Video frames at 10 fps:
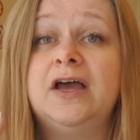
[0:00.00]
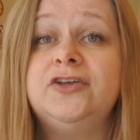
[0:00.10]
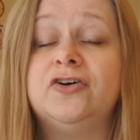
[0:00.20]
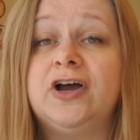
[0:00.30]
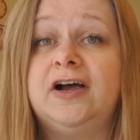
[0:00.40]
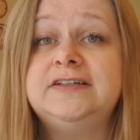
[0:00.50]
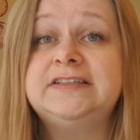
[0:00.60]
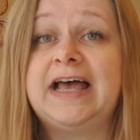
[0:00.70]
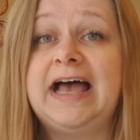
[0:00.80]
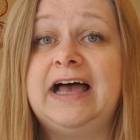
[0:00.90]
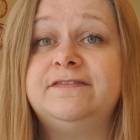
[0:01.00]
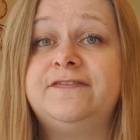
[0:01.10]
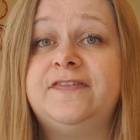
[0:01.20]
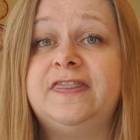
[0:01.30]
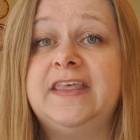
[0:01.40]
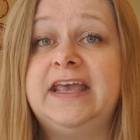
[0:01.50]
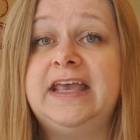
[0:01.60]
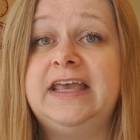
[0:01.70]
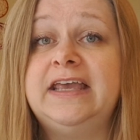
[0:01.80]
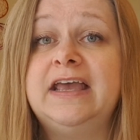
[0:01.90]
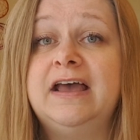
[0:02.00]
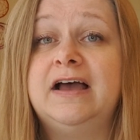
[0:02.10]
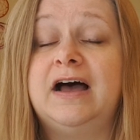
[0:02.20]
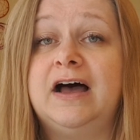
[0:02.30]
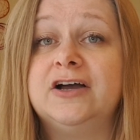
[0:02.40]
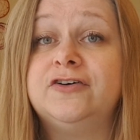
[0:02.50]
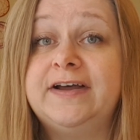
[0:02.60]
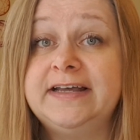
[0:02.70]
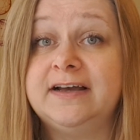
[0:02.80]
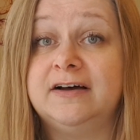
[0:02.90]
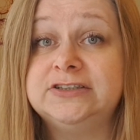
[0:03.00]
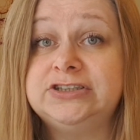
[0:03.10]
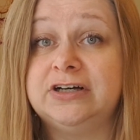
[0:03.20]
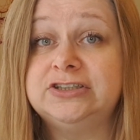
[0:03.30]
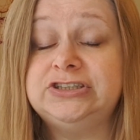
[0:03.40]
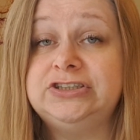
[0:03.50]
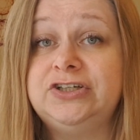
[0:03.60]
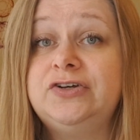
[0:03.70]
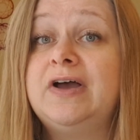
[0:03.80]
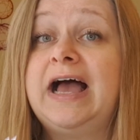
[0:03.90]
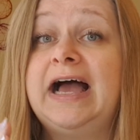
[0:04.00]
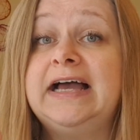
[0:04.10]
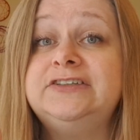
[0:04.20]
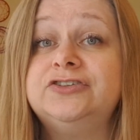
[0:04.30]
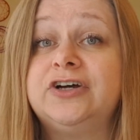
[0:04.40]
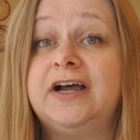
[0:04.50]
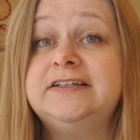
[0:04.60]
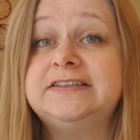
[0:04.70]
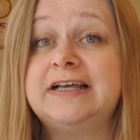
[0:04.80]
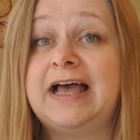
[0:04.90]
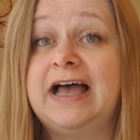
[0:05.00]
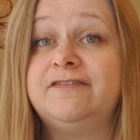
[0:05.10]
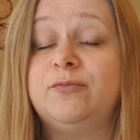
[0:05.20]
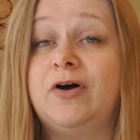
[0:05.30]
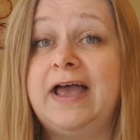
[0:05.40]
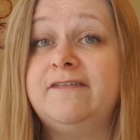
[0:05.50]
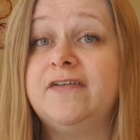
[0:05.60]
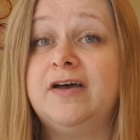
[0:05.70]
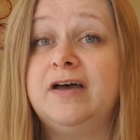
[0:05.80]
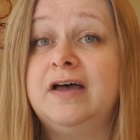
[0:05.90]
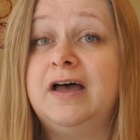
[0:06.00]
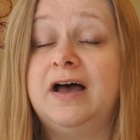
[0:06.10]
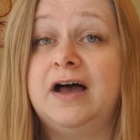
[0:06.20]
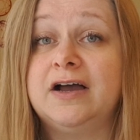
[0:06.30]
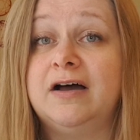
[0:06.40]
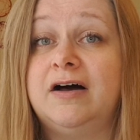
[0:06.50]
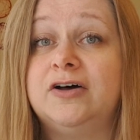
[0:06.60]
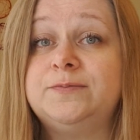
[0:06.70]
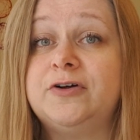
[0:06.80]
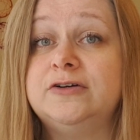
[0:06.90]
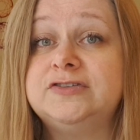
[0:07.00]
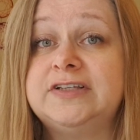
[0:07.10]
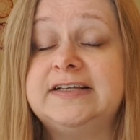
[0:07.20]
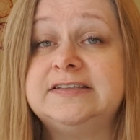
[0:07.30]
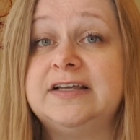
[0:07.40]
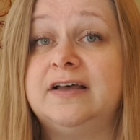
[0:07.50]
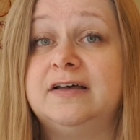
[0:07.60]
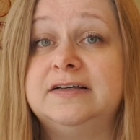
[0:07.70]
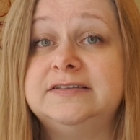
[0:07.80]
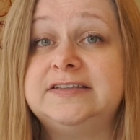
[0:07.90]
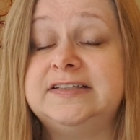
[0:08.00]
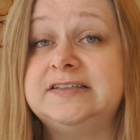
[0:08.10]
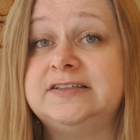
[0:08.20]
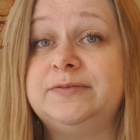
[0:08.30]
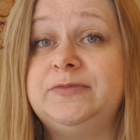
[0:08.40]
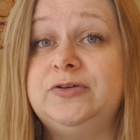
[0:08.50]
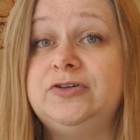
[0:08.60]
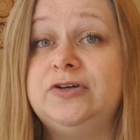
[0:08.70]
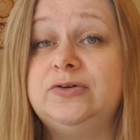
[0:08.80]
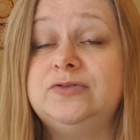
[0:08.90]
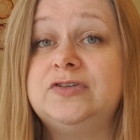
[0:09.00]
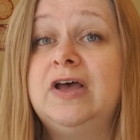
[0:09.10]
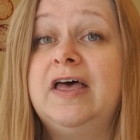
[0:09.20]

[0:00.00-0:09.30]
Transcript: You're going to have the credit card charging you, and you're going to have whatever card processor system you use,